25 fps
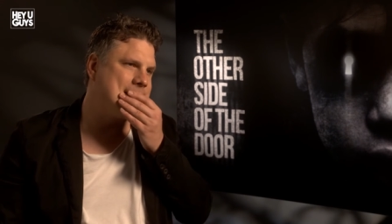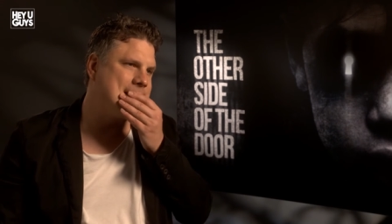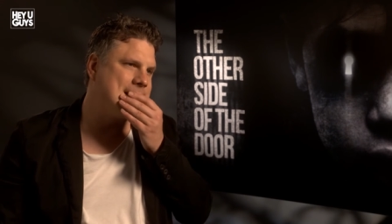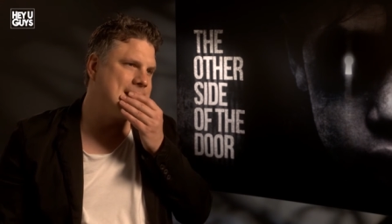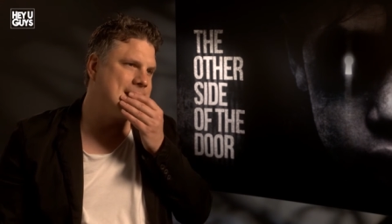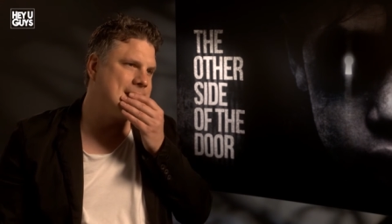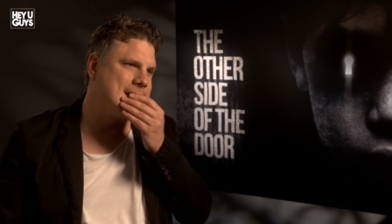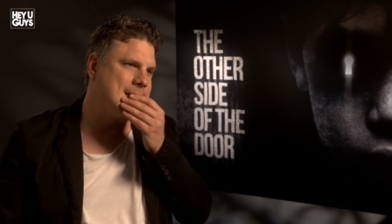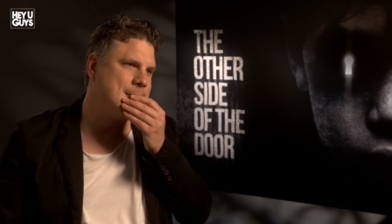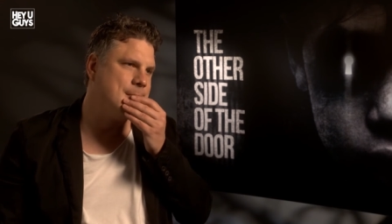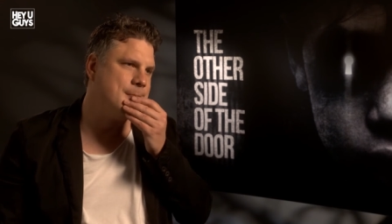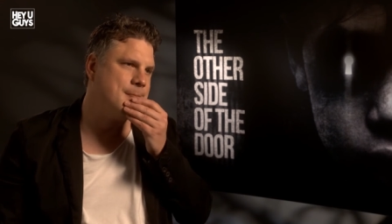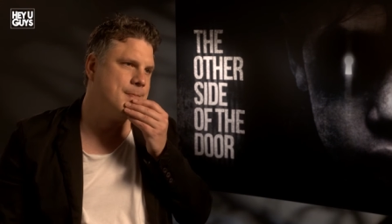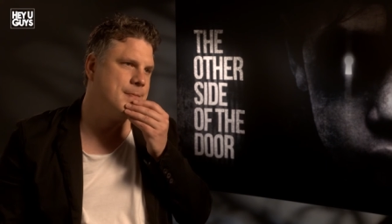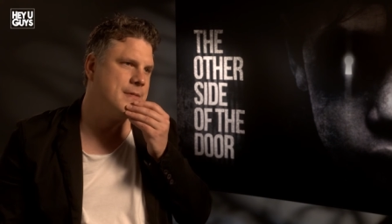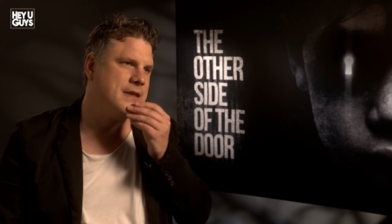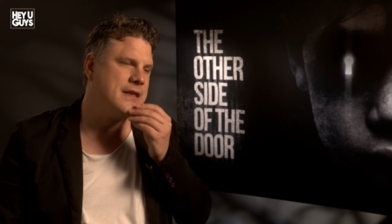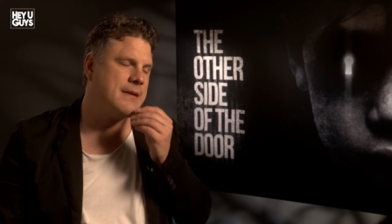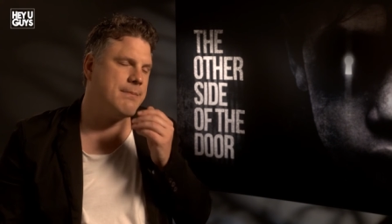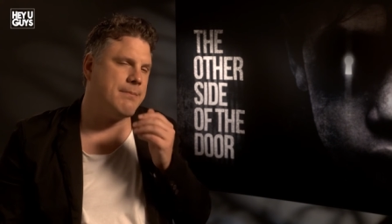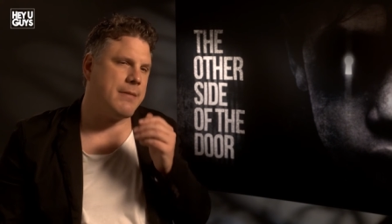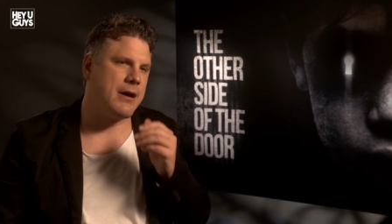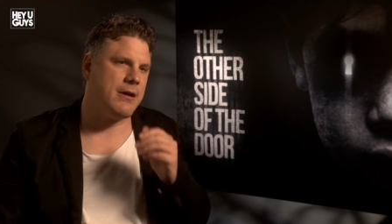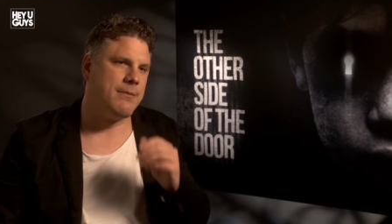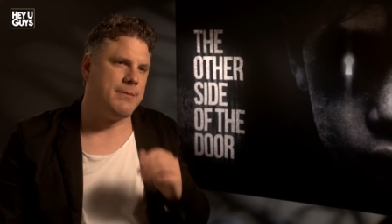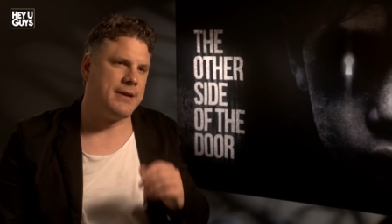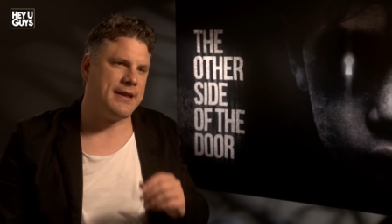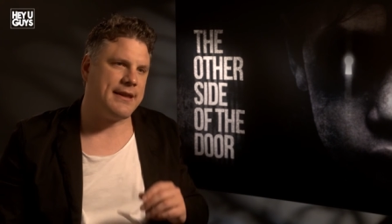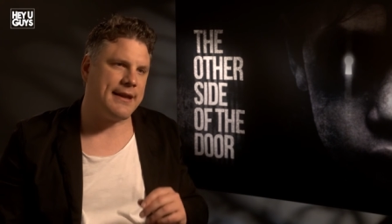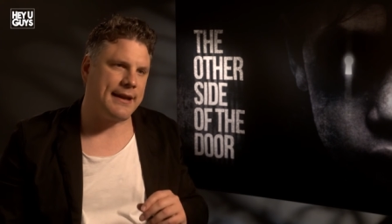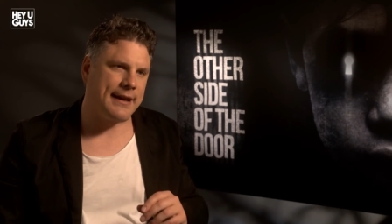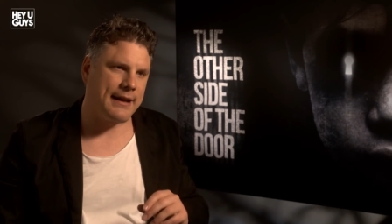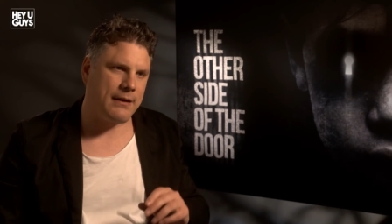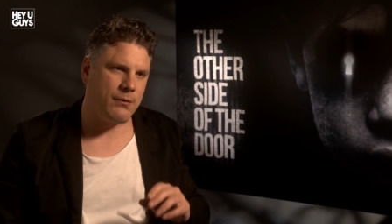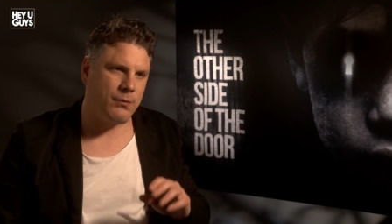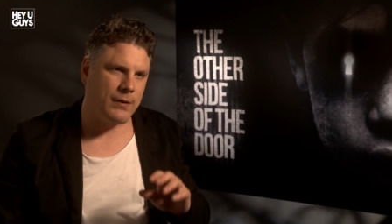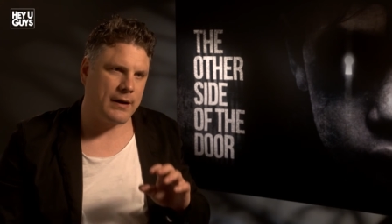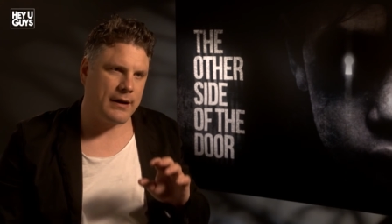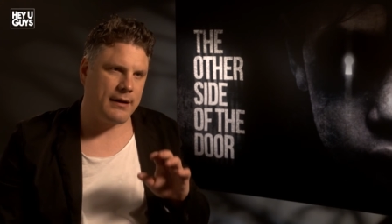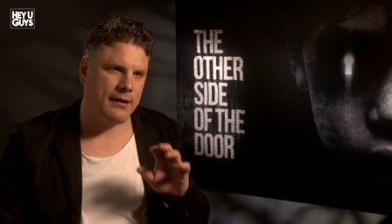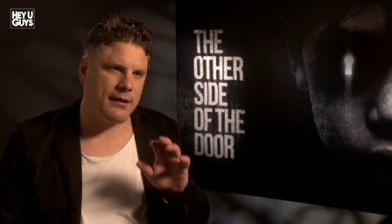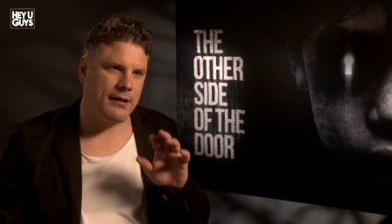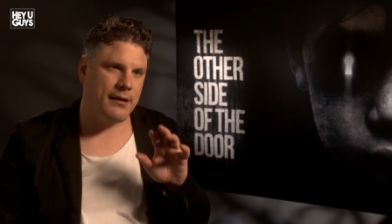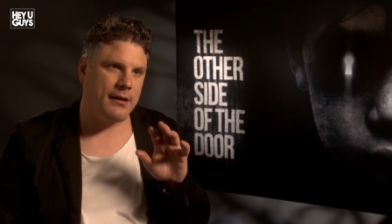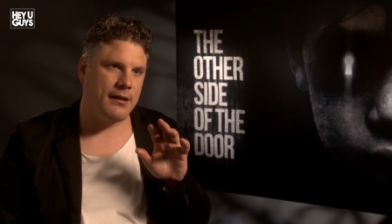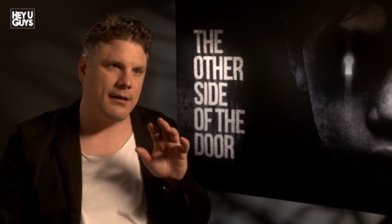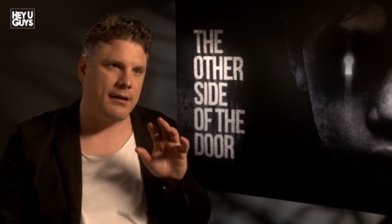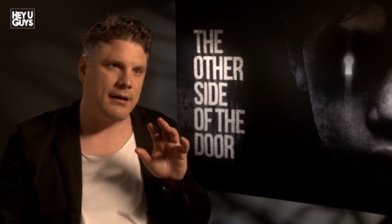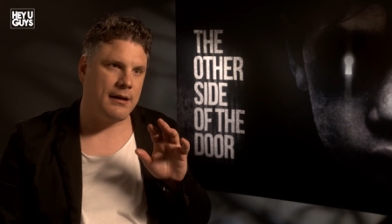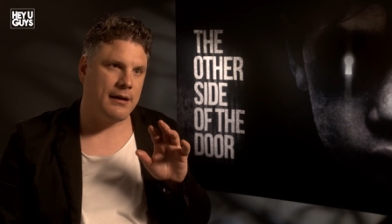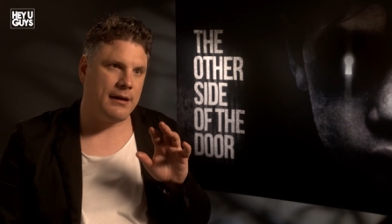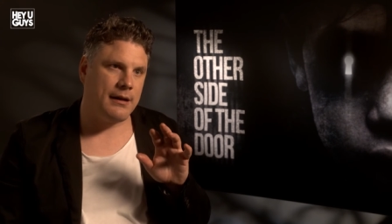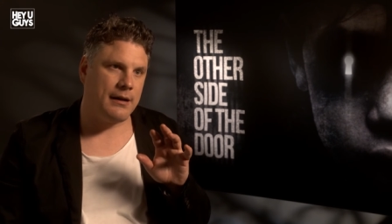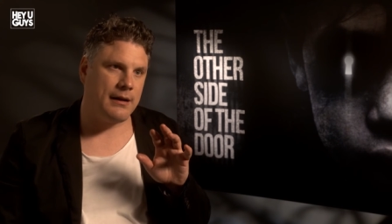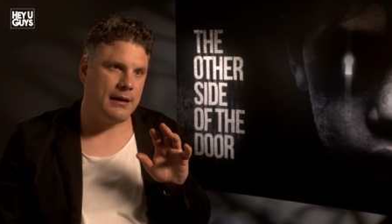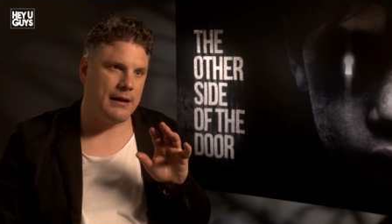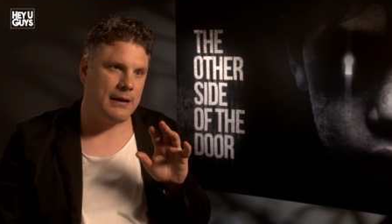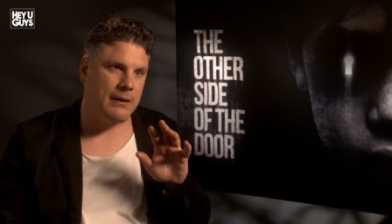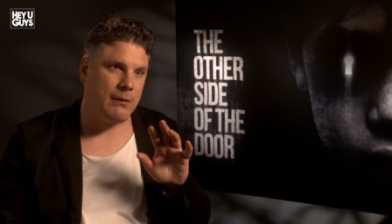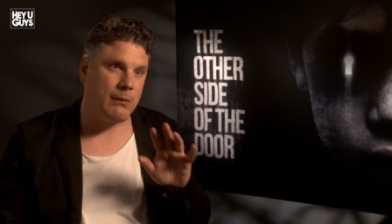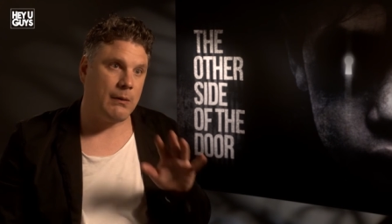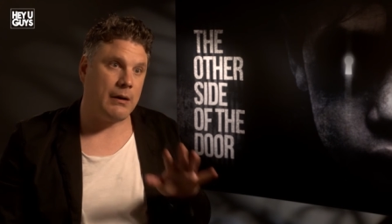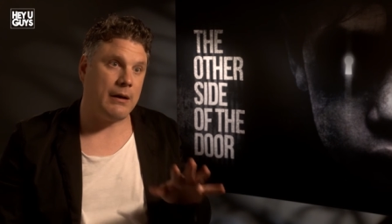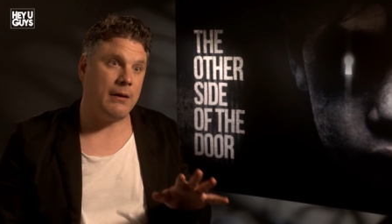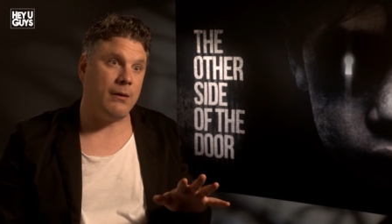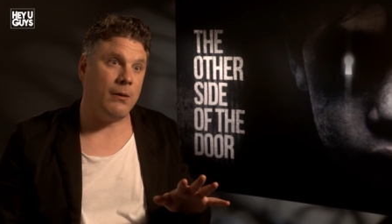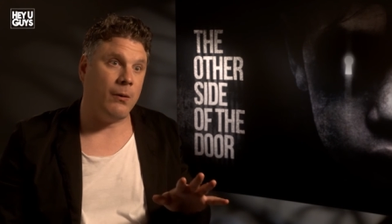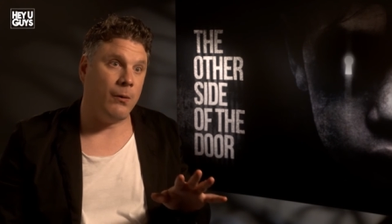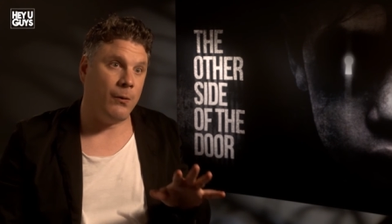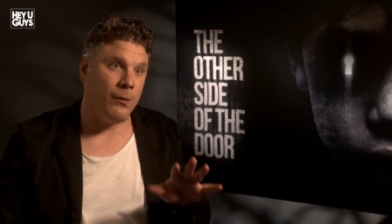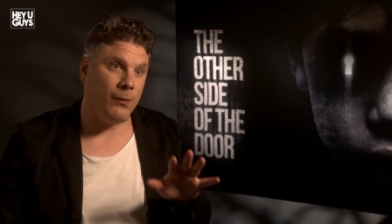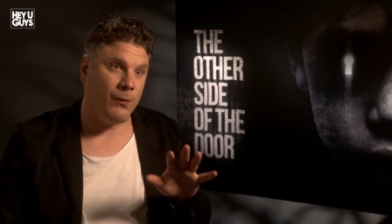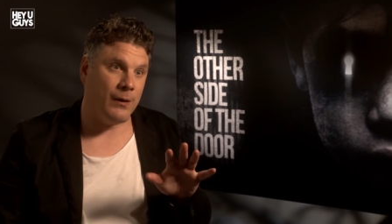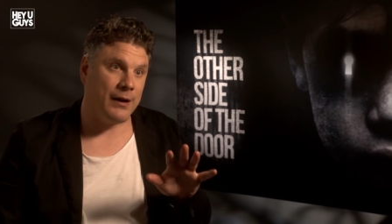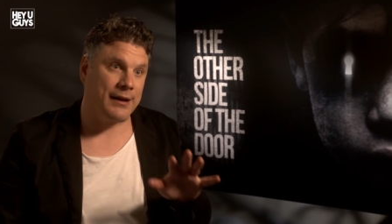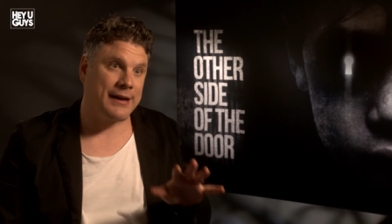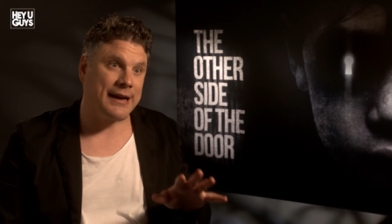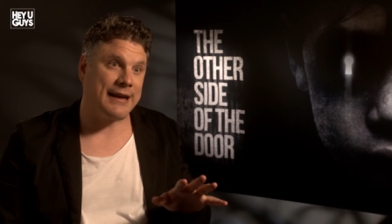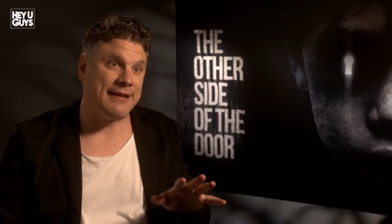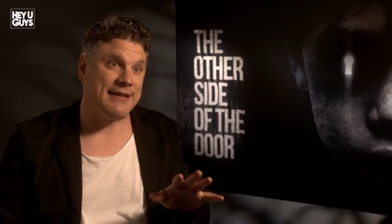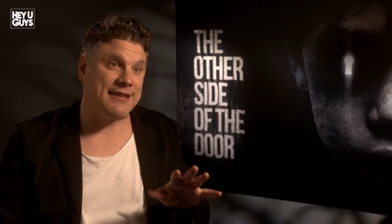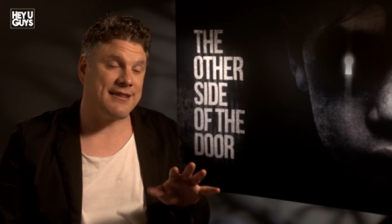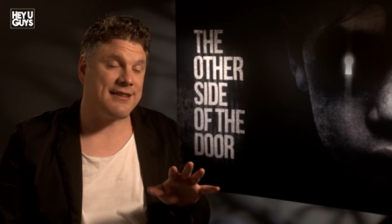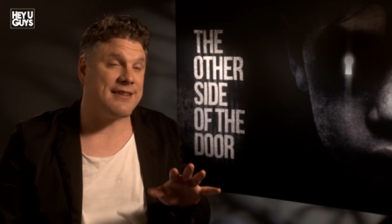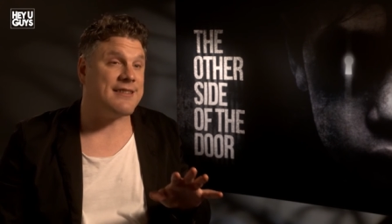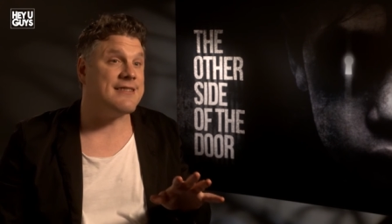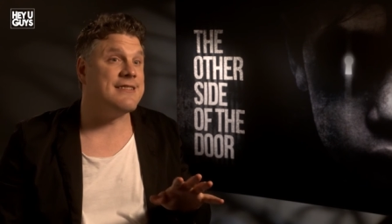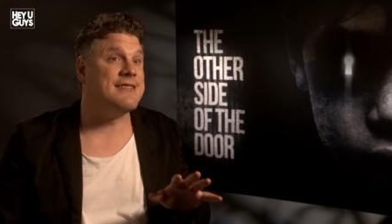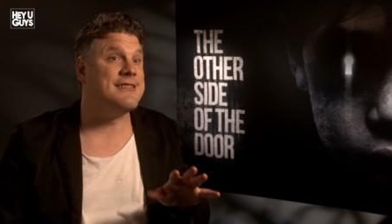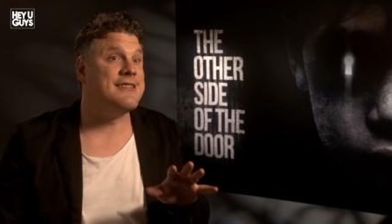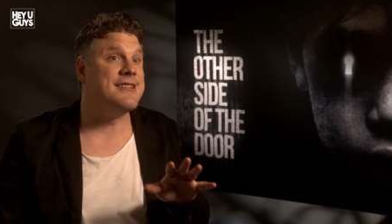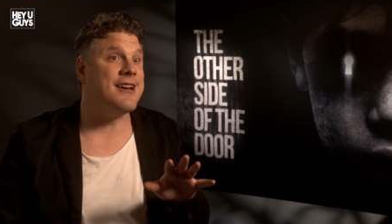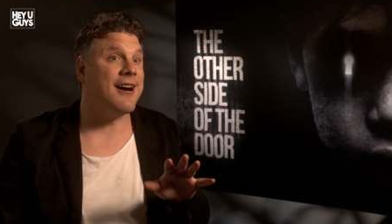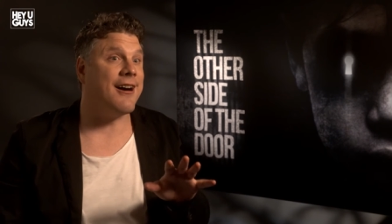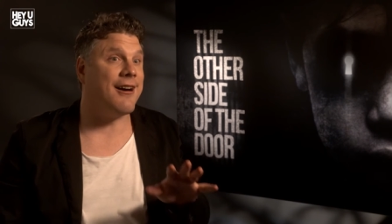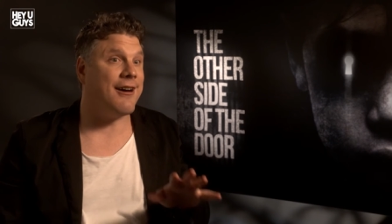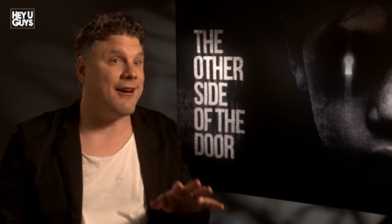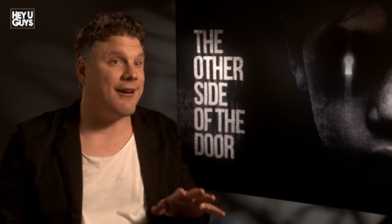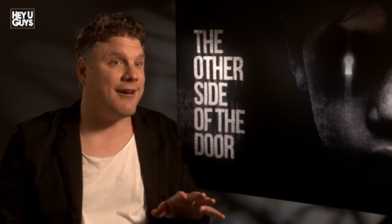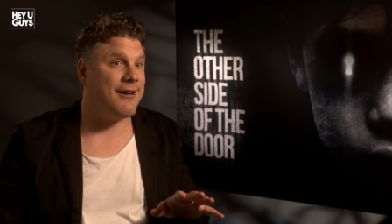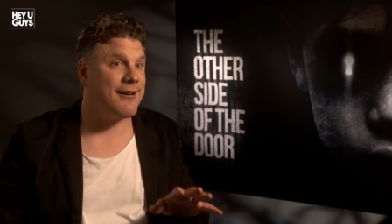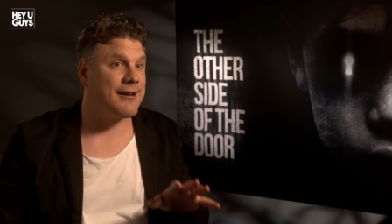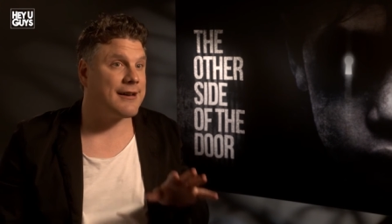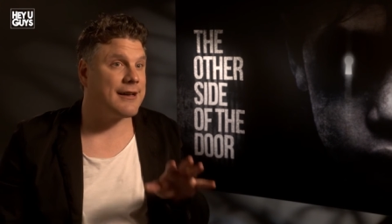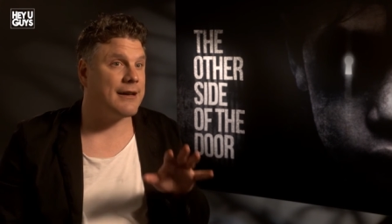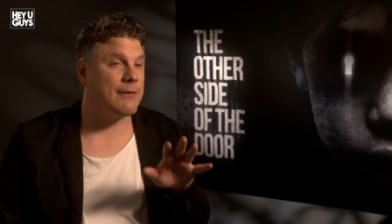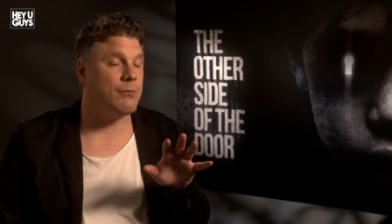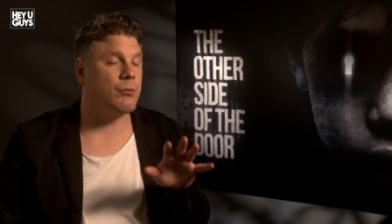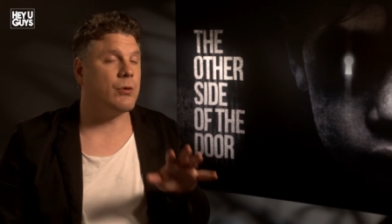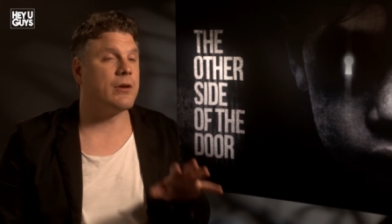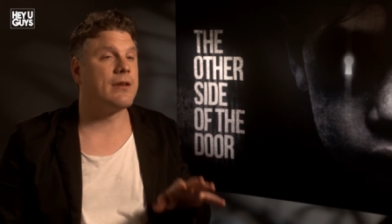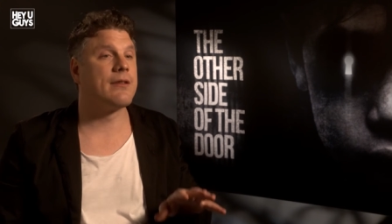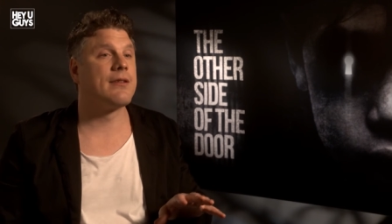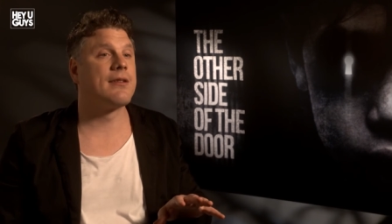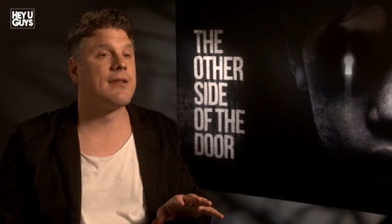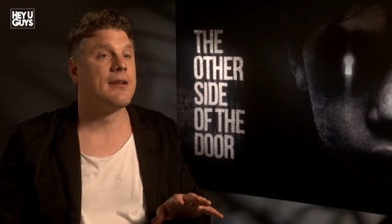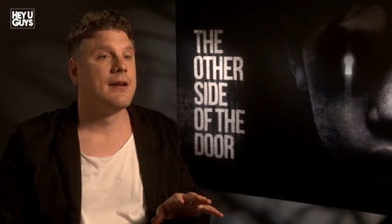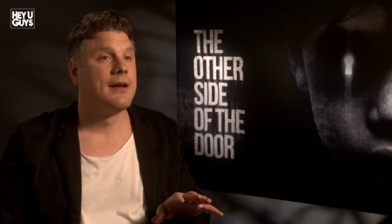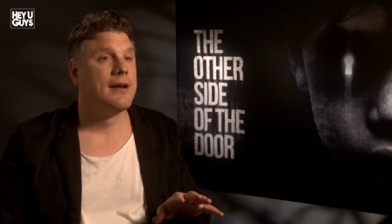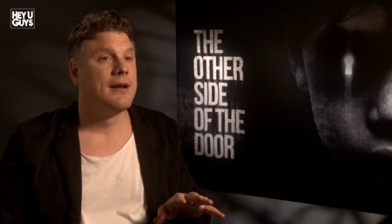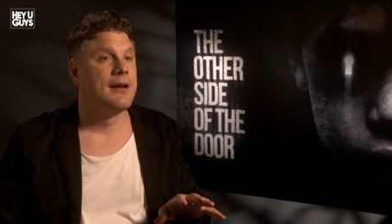the the moment that I went, whoa, okay, this is dark, was